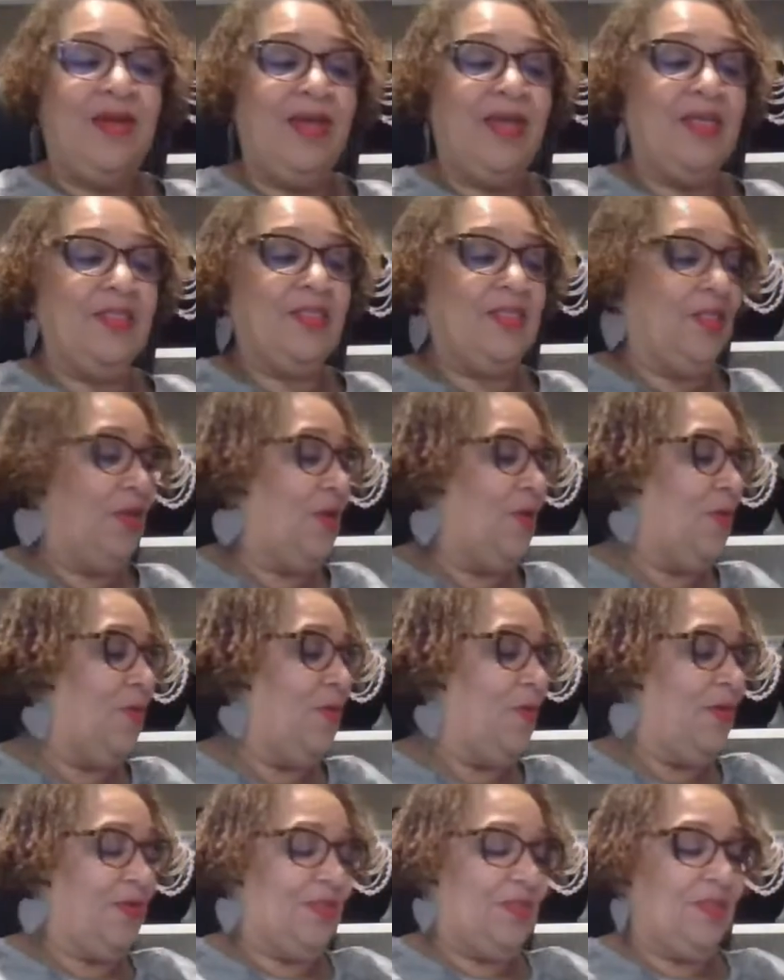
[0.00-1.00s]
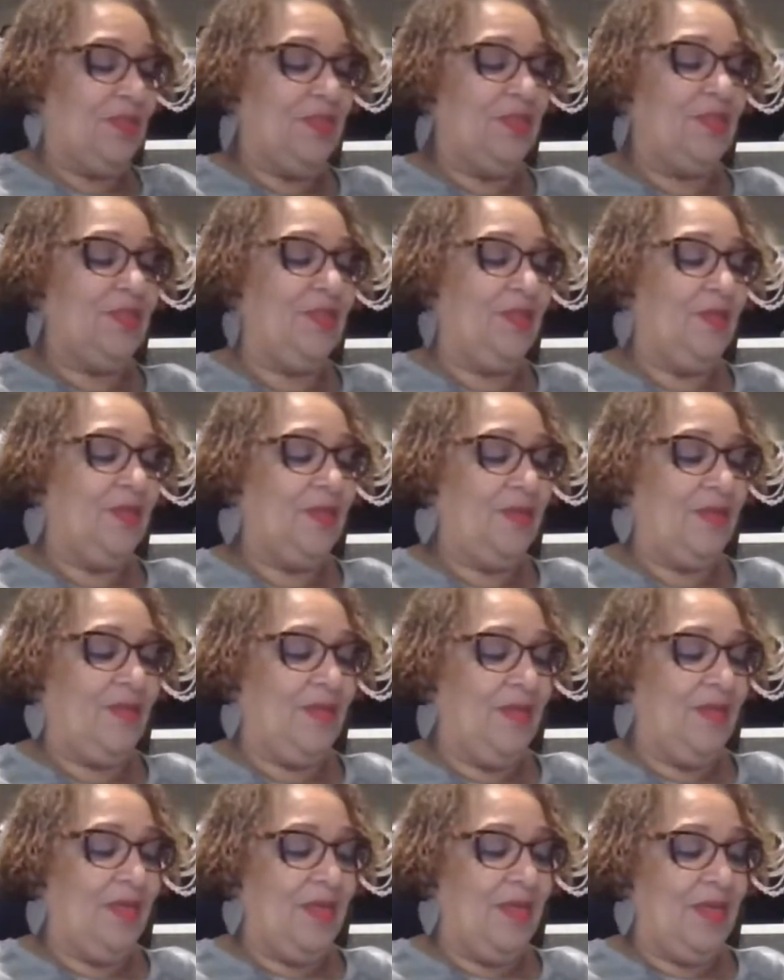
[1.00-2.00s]
Isn't it gorgeous?
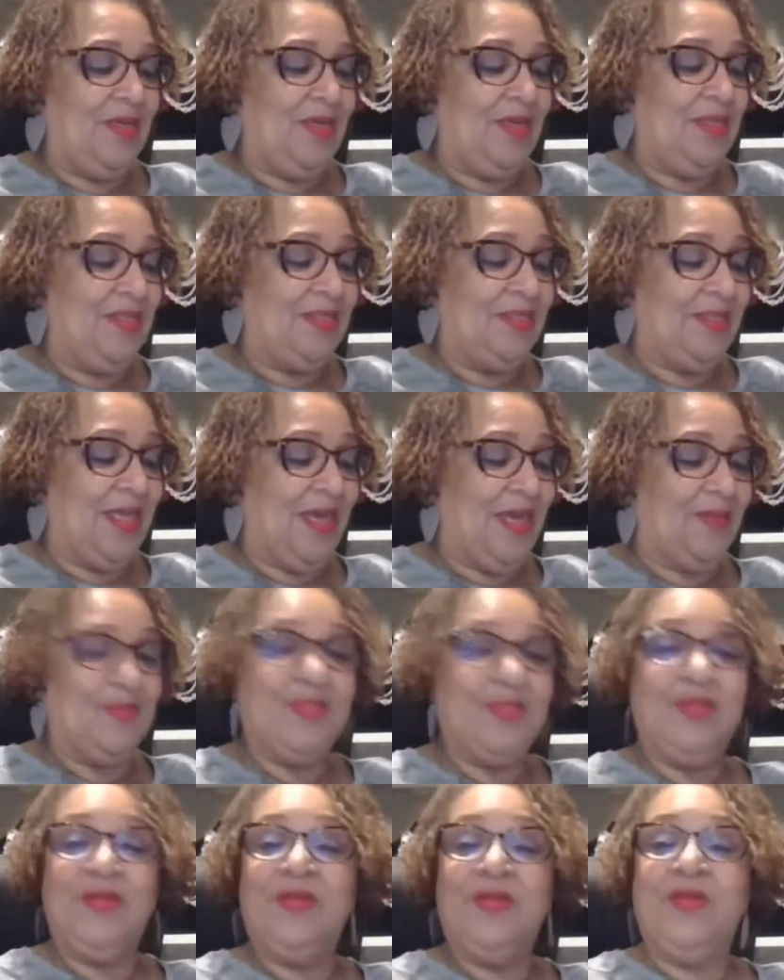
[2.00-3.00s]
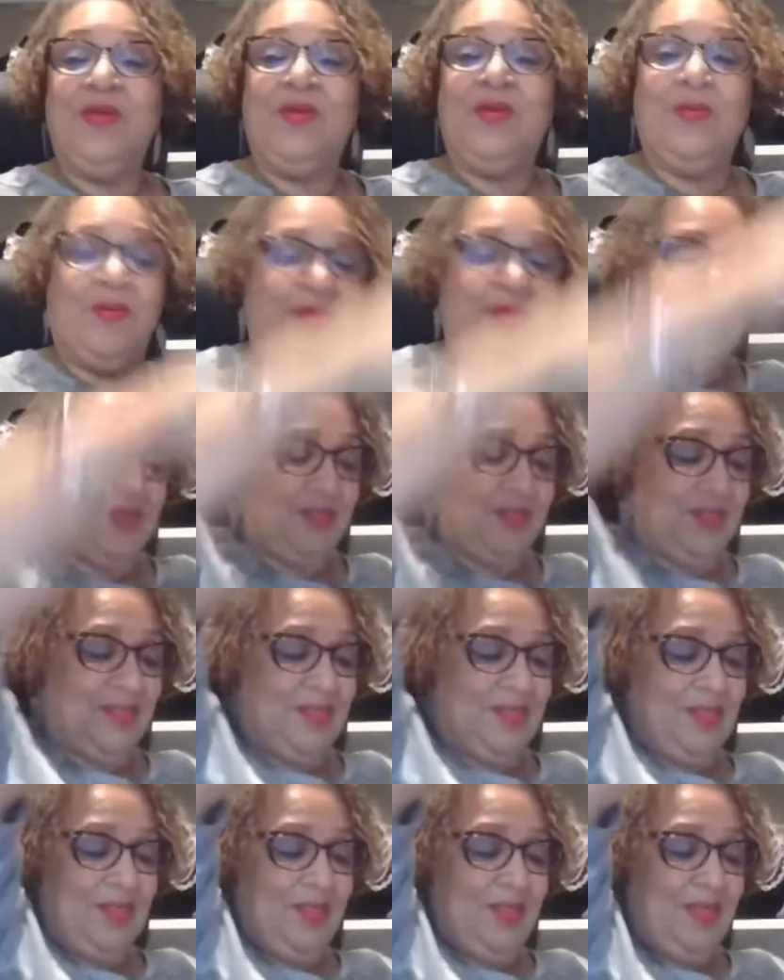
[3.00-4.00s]
It is absolutely gorgeous.